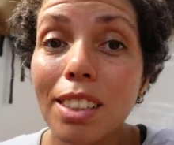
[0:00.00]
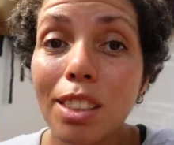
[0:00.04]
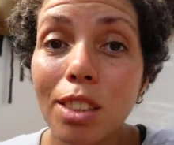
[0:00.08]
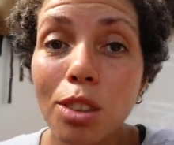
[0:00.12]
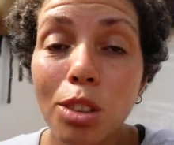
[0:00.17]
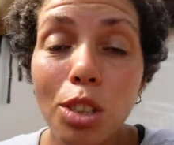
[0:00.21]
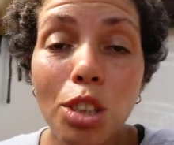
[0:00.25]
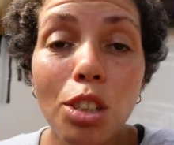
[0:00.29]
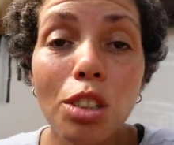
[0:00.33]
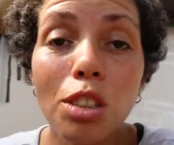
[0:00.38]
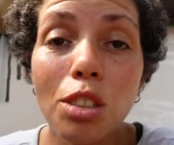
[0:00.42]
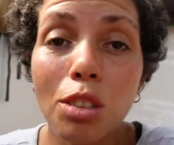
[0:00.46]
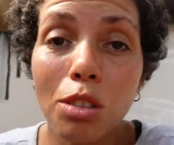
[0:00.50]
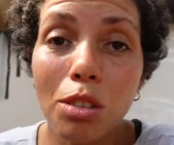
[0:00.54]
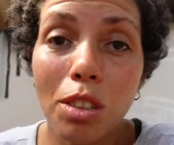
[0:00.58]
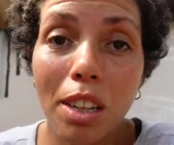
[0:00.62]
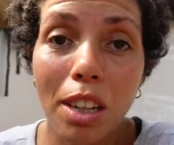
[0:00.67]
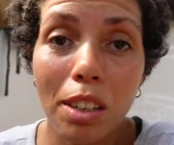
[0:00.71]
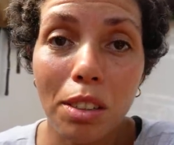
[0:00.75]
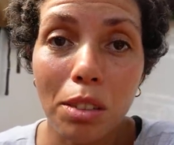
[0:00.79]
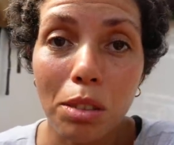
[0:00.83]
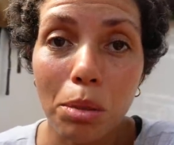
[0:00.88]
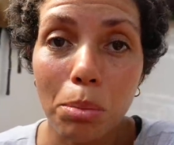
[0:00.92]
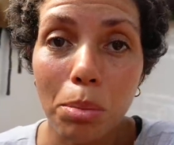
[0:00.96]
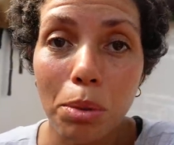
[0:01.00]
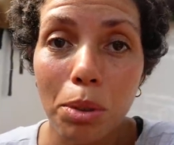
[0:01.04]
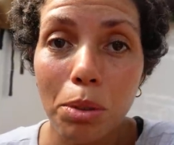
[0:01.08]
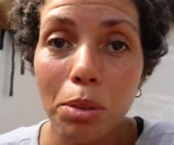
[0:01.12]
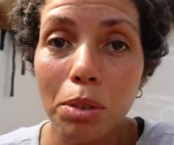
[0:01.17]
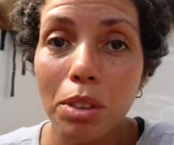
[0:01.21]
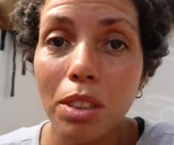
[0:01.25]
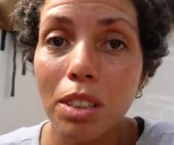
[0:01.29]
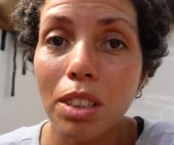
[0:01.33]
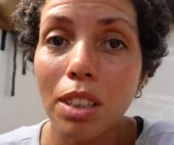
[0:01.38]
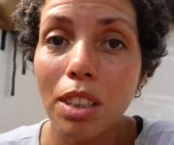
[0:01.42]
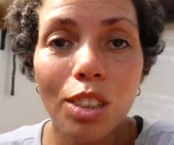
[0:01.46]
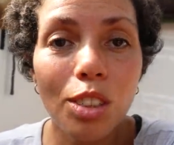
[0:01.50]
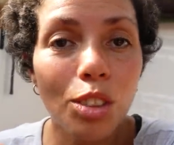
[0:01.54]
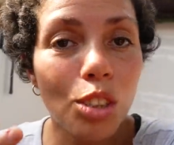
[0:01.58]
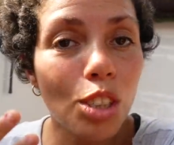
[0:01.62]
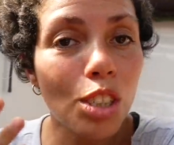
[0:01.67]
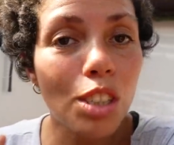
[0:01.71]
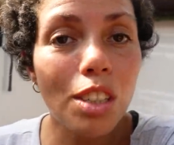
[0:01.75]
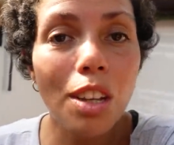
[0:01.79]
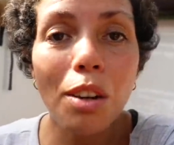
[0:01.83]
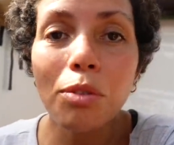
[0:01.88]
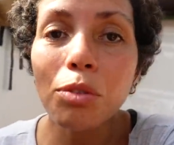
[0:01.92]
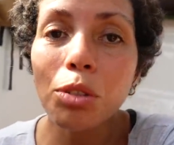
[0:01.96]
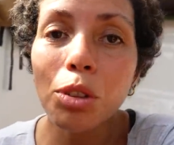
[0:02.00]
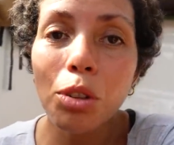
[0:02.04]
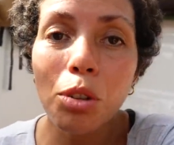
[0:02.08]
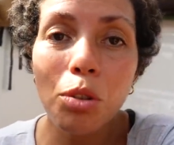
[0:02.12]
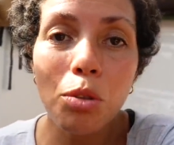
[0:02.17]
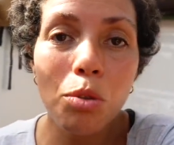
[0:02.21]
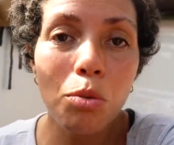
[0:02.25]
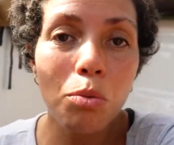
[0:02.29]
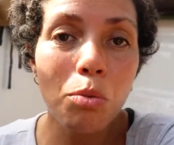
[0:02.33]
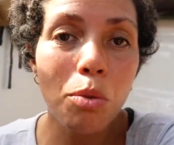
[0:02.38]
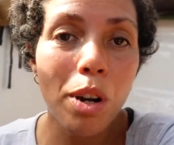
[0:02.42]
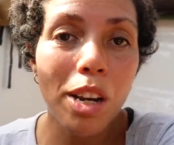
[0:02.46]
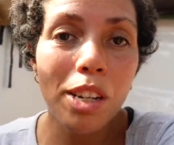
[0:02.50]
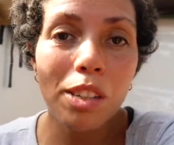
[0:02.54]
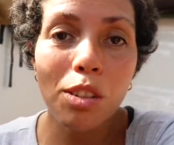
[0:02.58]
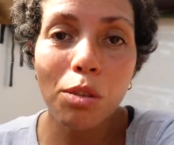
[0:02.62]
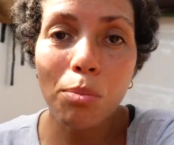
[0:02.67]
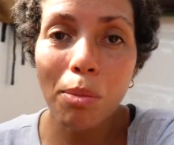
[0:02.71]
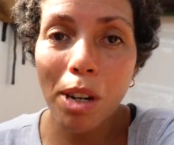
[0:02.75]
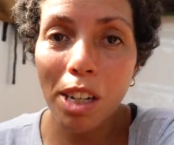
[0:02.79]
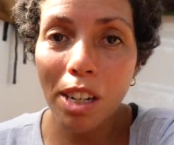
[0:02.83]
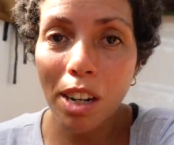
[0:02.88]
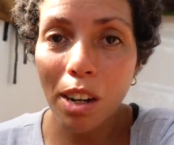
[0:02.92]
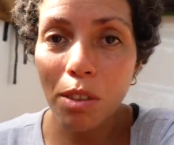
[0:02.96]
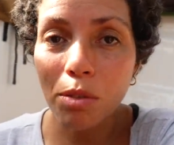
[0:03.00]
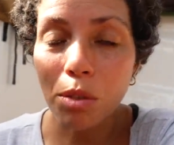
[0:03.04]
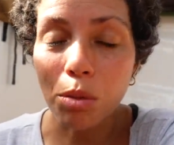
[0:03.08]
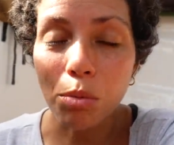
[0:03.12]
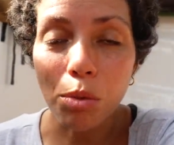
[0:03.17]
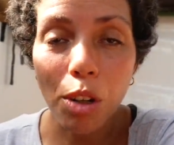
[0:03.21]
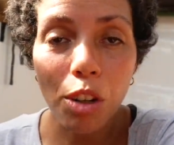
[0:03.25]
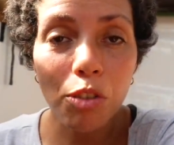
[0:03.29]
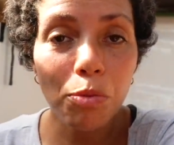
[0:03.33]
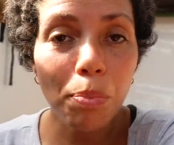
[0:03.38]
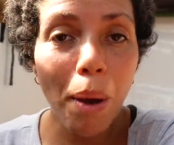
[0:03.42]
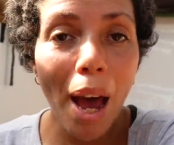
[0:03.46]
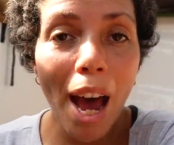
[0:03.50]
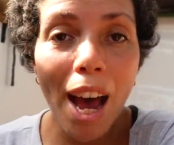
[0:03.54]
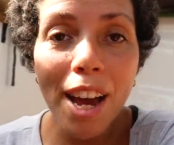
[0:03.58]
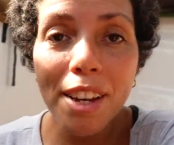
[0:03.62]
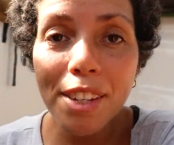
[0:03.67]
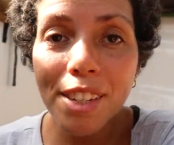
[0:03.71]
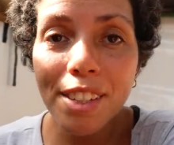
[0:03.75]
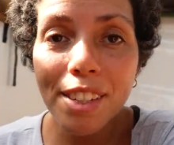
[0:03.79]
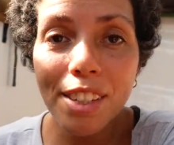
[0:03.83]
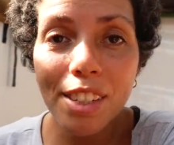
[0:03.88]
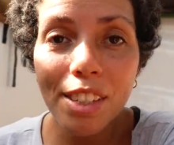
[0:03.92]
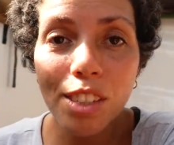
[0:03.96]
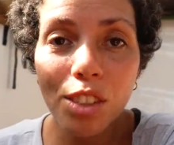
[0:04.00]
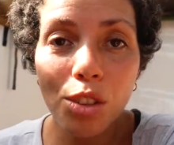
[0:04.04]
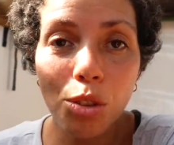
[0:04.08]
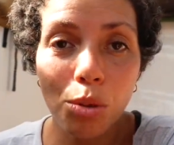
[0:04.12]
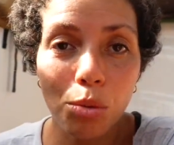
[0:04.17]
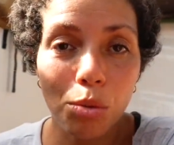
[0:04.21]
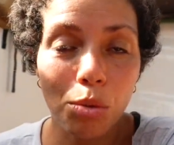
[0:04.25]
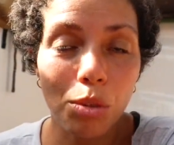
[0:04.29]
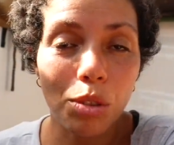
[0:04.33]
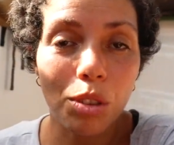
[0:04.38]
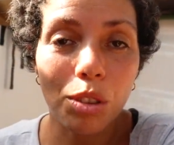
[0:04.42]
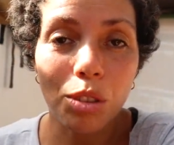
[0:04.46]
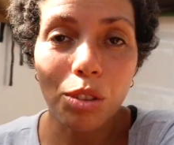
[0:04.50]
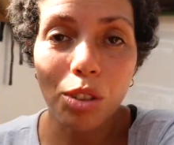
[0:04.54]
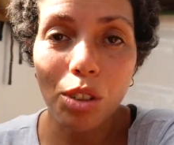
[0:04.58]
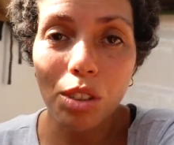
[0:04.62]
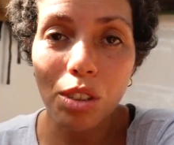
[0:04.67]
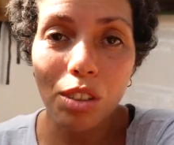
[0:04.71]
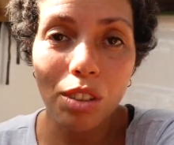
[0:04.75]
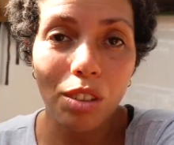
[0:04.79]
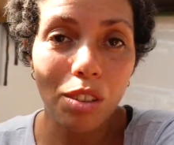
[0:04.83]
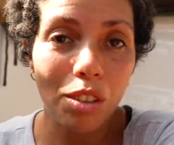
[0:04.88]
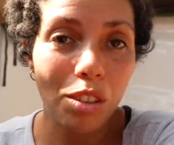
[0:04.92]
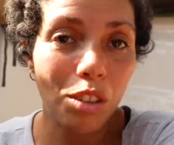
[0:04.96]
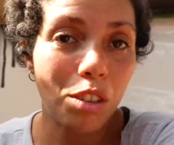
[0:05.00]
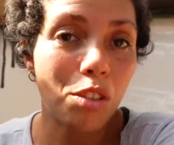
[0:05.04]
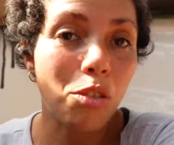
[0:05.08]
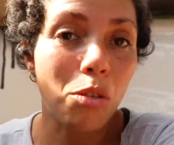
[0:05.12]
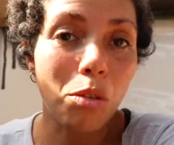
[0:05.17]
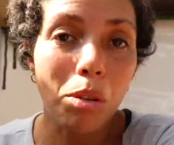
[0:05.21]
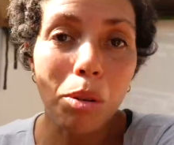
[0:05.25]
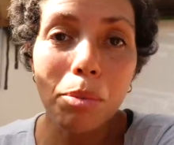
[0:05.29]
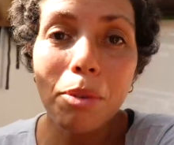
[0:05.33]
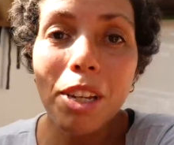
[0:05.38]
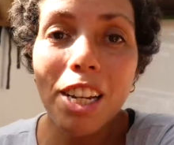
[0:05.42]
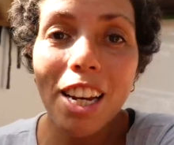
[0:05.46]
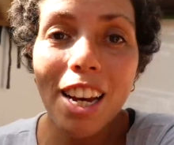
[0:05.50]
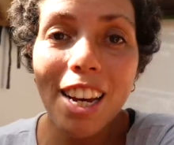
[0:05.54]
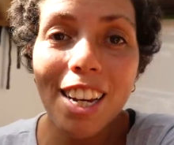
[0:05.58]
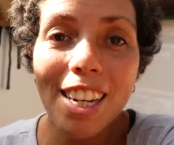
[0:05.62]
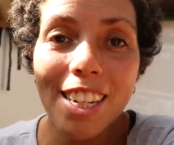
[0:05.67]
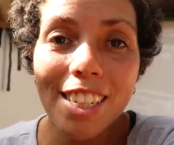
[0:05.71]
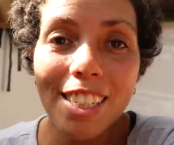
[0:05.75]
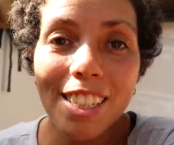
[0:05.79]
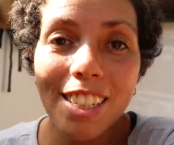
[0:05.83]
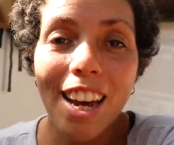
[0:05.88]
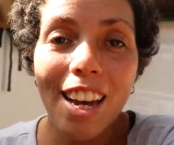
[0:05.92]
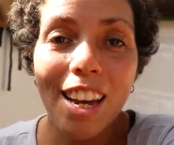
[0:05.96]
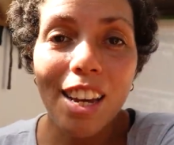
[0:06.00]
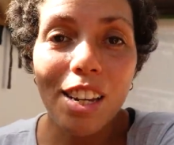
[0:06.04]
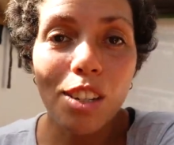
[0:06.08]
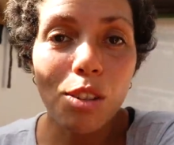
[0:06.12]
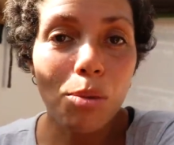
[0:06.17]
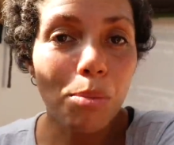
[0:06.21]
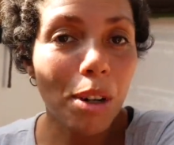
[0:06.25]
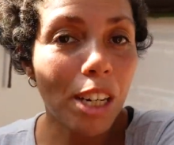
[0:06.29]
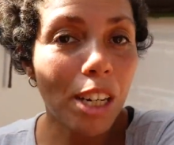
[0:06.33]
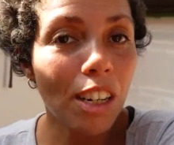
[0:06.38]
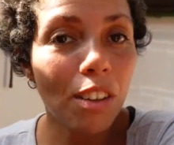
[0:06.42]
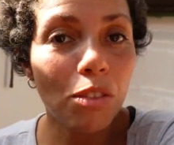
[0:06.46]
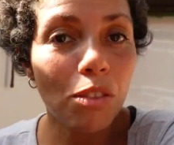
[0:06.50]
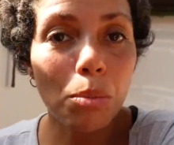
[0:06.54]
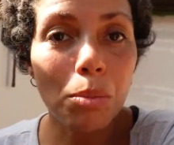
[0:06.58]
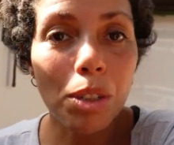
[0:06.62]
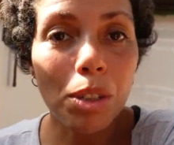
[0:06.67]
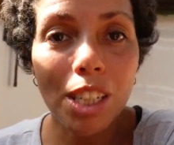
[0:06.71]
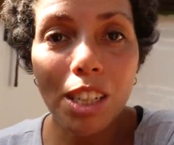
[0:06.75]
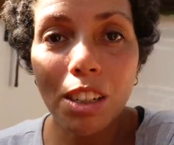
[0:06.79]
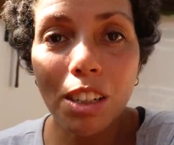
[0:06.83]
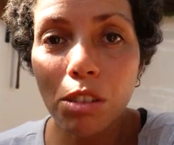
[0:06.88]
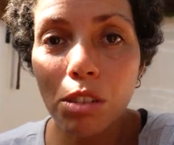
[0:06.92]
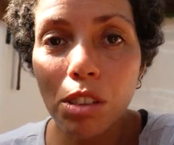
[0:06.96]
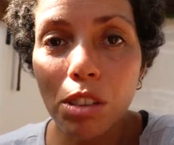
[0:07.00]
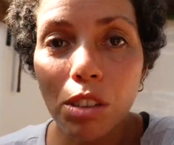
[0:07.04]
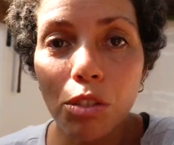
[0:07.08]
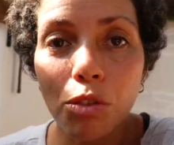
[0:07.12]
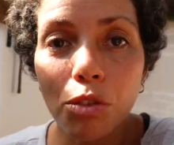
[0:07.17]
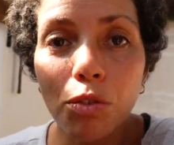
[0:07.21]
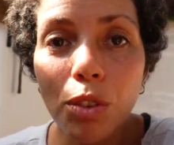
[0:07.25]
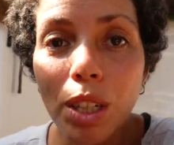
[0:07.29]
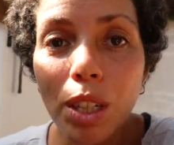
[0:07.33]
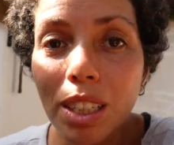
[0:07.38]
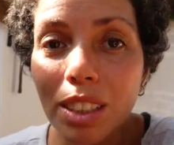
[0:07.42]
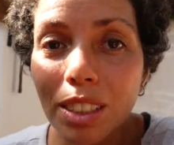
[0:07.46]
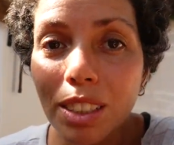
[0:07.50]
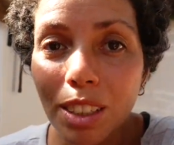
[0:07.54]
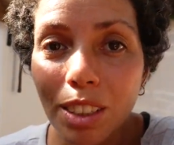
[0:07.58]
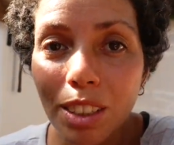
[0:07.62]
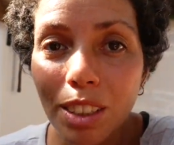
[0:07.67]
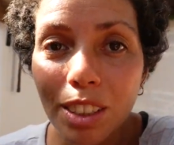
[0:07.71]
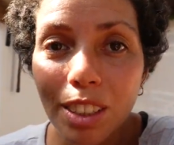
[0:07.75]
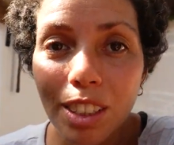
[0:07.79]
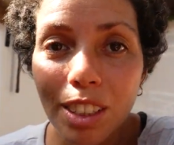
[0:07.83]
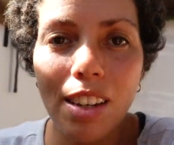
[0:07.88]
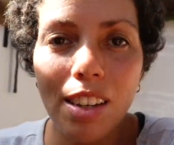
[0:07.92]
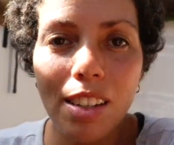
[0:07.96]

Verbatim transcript: you shouldn't do that on a boat. You just never know when you might have a rough passage or just a stormy night, and you might have a material failure.